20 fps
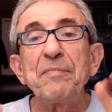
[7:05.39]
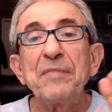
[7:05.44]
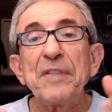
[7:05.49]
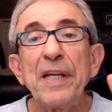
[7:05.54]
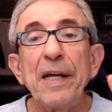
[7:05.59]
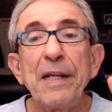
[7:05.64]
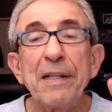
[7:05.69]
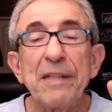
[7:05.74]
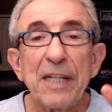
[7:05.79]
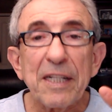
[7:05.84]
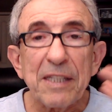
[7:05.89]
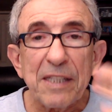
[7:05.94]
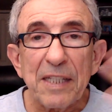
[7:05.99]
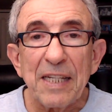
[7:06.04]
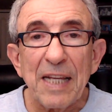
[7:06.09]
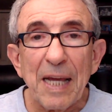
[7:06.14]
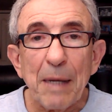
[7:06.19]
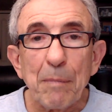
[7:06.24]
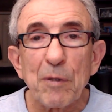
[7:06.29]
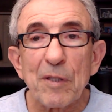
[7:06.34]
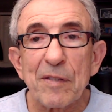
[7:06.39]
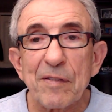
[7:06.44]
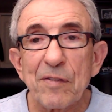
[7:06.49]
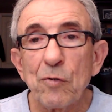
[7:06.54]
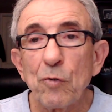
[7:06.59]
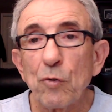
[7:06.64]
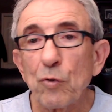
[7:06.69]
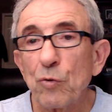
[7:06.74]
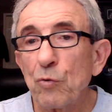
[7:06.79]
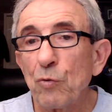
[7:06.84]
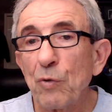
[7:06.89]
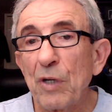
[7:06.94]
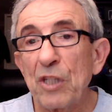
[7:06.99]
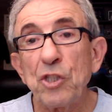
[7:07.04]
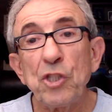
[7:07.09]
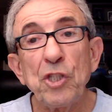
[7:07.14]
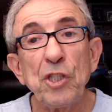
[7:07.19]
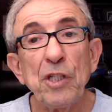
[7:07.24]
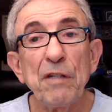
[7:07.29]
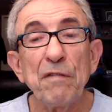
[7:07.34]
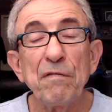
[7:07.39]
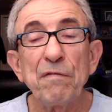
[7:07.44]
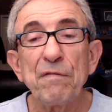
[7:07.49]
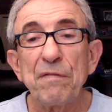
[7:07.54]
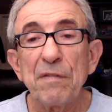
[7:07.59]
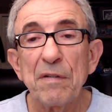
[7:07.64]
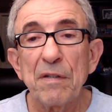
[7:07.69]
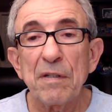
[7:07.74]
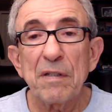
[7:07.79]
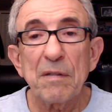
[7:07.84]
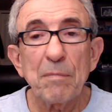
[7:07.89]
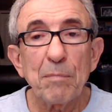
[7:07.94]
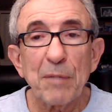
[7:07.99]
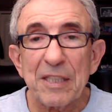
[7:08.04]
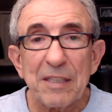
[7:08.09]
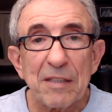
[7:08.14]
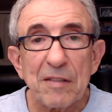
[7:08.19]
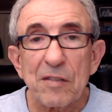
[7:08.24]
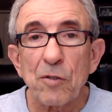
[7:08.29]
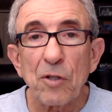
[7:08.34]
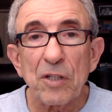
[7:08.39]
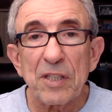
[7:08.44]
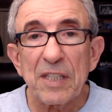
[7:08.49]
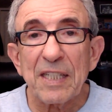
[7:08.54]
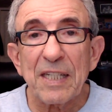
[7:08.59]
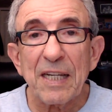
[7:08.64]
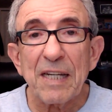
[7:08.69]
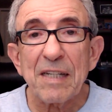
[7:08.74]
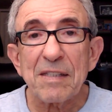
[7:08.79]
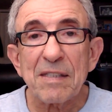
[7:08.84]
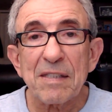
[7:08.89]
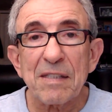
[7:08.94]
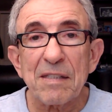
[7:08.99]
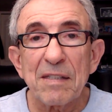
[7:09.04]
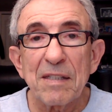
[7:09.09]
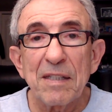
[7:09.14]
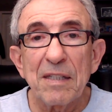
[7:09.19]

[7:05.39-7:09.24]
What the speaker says: and that enables you to achieve, but it's not the case.